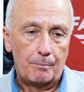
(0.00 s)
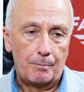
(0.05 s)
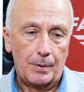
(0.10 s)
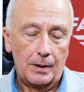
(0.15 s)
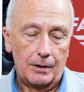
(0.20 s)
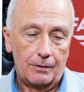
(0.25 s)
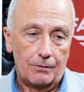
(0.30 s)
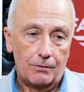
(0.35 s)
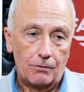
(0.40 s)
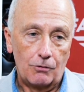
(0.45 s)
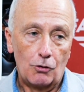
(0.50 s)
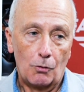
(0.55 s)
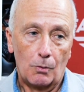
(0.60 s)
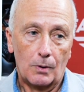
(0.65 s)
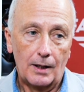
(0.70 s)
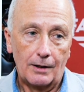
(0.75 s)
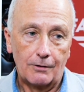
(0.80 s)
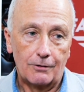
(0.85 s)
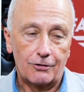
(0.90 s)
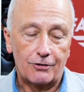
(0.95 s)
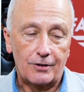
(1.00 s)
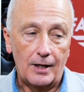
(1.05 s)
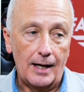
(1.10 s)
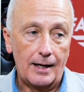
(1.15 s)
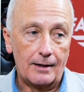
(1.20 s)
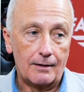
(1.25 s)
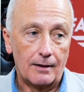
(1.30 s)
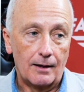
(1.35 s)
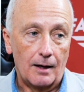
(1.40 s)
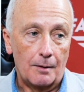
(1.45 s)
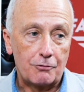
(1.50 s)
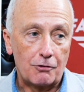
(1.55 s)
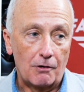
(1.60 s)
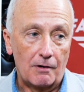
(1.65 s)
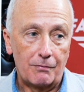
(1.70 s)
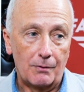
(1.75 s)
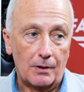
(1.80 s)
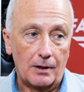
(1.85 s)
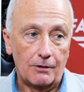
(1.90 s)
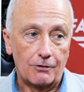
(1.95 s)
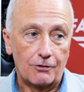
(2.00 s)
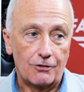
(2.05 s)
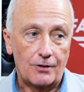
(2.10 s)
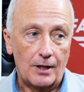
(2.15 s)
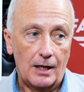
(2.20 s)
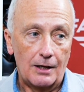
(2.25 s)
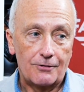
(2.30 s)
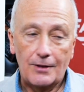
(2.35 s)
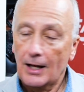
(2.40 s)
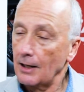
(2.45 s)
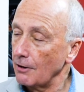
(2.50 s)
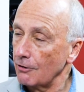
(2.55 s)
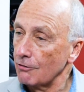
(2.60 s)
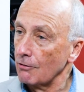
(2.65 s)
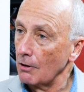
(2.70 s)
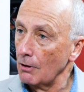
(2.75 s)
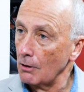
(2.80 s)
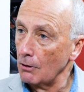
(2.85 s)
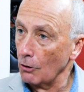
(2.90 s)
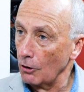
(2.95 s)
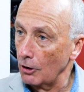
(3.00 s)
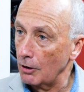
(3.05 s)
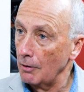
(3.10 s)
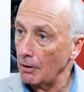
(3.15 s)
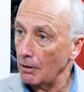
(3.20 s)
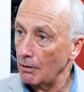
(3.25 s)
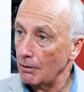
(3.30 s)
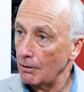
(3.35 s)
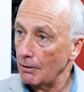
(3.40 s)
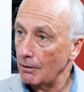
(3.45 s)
But you will understand, and I'm sure everyone understands, that doesn't look